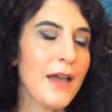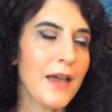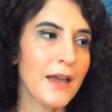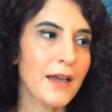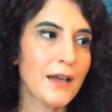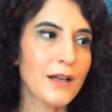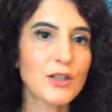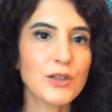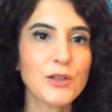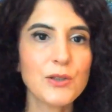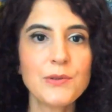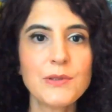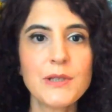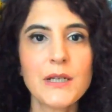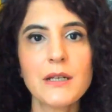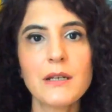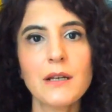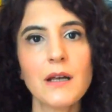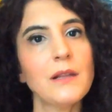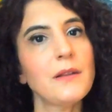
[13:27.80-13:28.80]

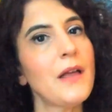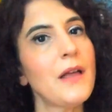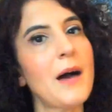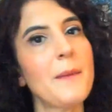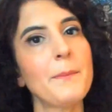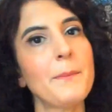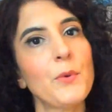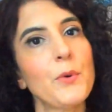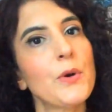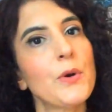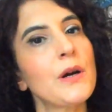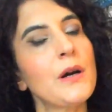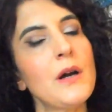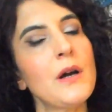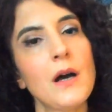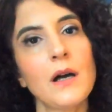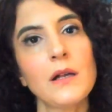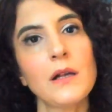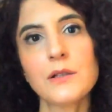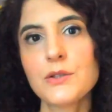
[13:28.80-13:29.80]
included a lot more
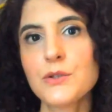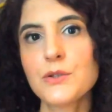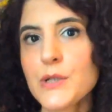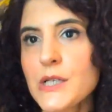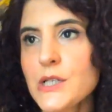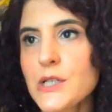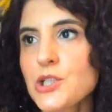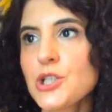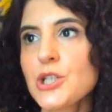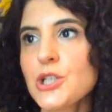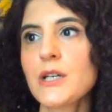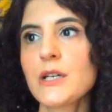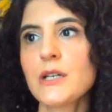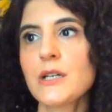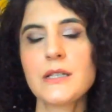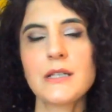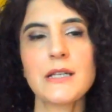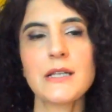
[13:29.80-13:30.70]
alliteration